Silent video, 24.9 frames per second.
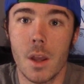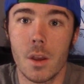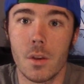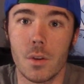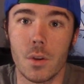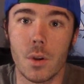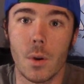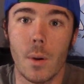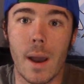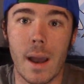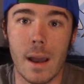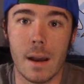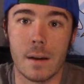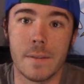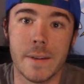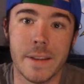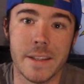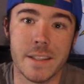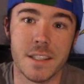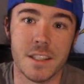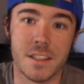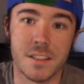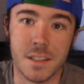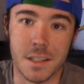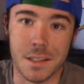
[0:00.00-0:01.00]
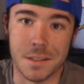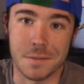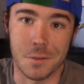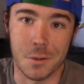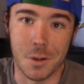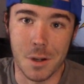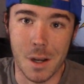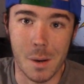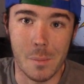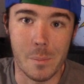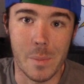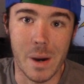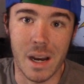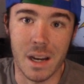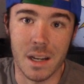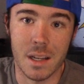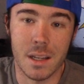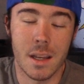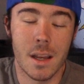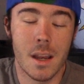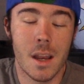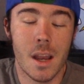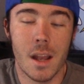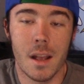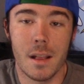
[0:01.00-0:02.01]
have a successful comeback
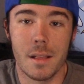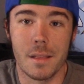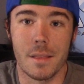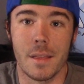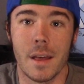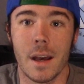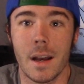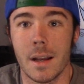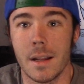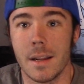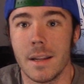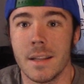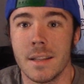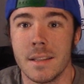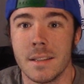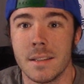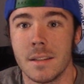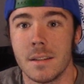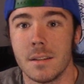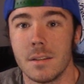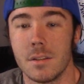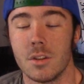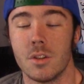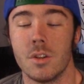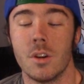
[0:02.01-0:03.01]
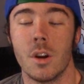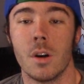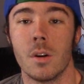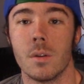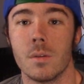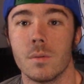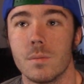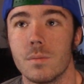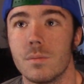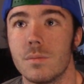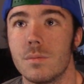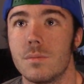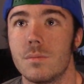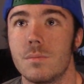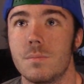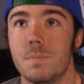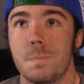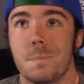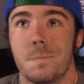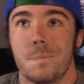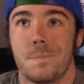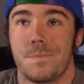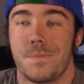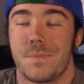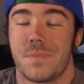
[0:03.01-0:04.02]
that isn't,
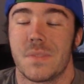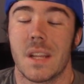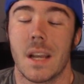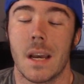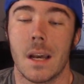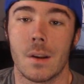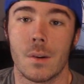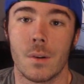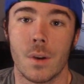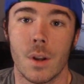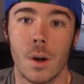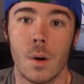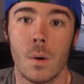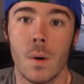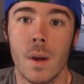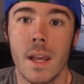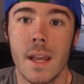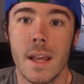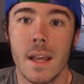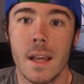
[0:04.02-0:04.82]
I don't know,